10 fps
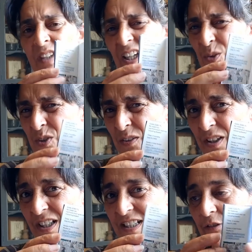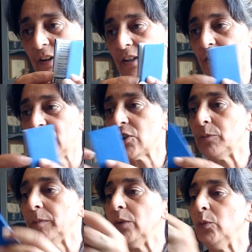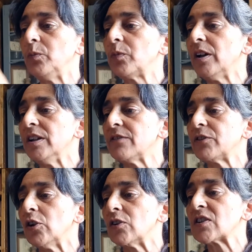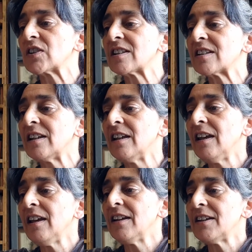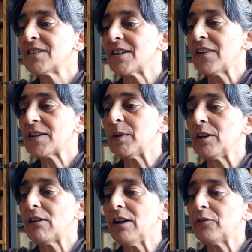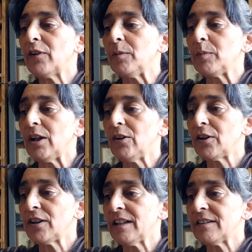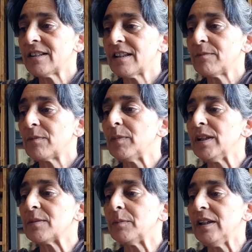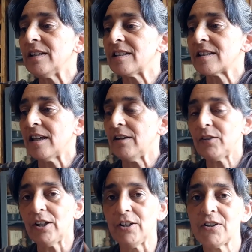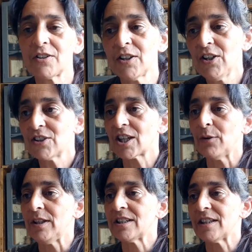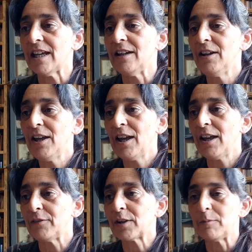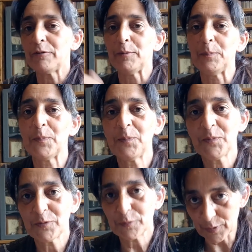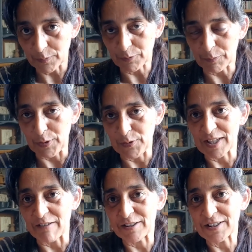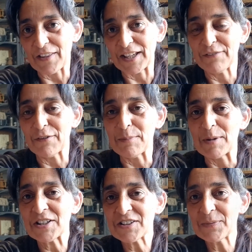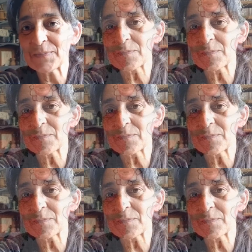And also an idea of how long it took me and kinds of costs. So that's been great fun, but a lot of the bits and pieces that I've learned to go into that have come from you, Sarah. So thank you very much.